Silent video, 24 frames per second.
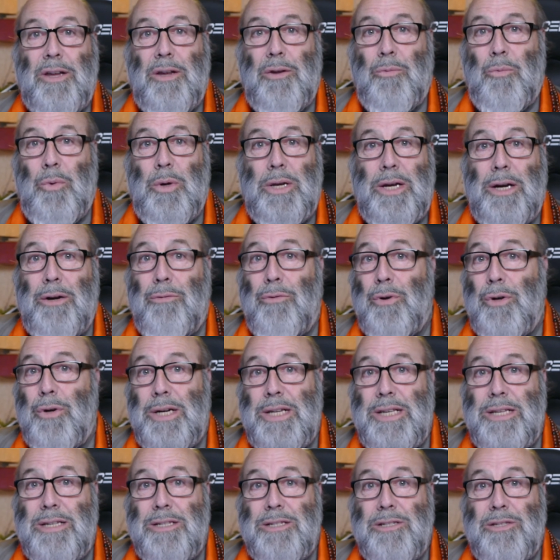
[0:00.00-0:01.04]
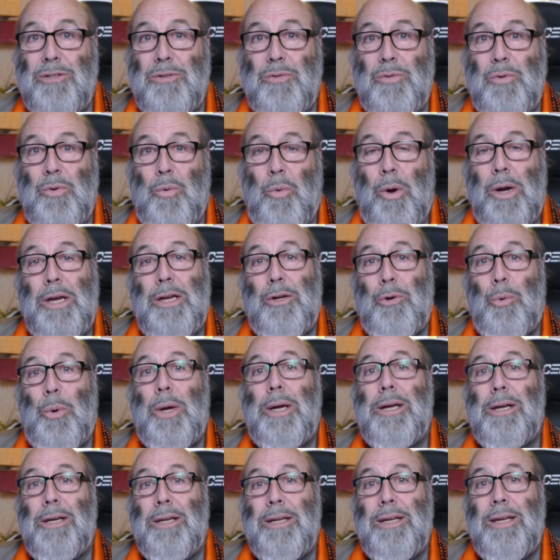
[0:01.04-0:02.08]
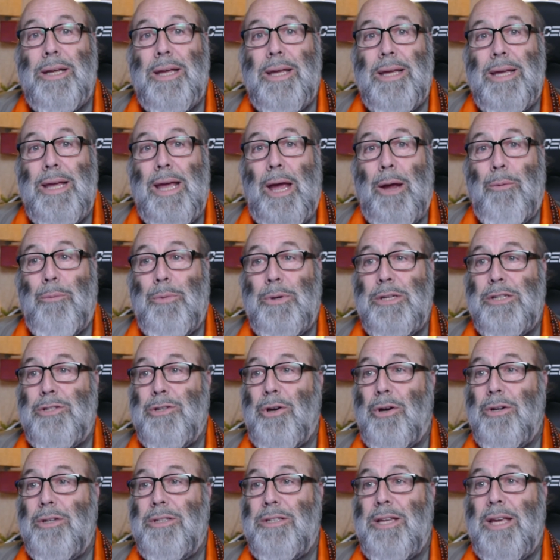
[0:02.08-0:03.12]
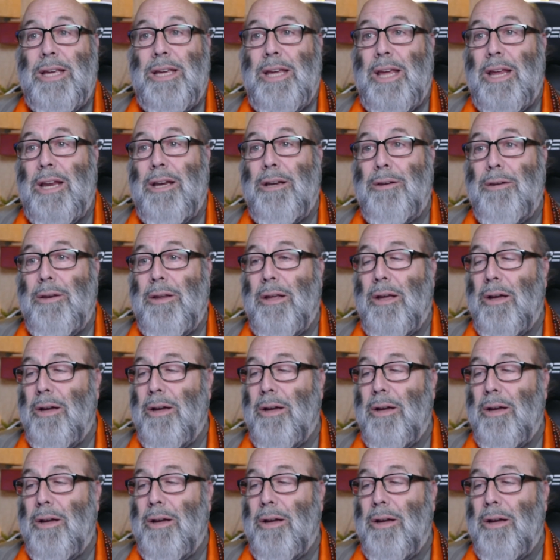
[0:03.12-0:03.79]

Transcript: whatever it is, quite quickly and we start taking it,